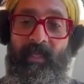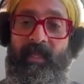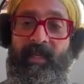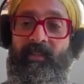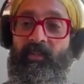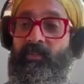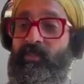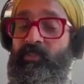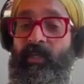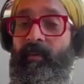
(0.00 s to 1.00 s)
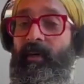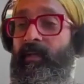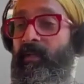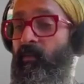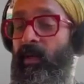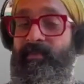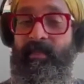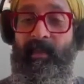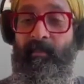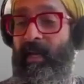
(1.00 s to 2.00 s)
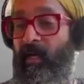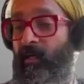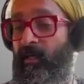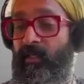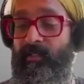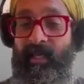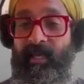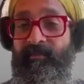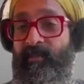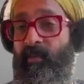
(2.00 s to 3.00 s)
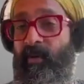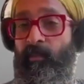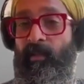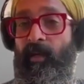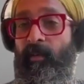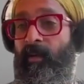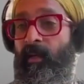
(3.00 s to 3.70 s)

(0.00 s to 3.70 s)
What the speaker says: Like they'll just jump onto the web and say, my back hurts, I have this problem.